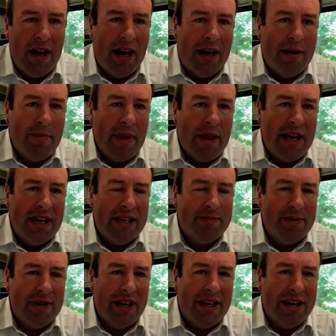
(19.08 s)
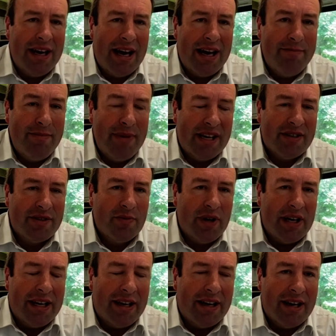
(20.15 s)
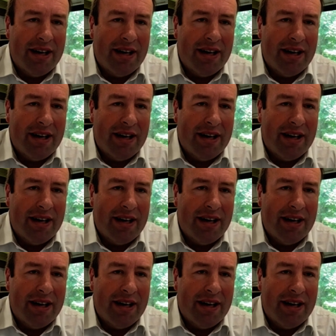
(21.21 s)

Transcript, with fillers: Um, it's been a, a mixed week.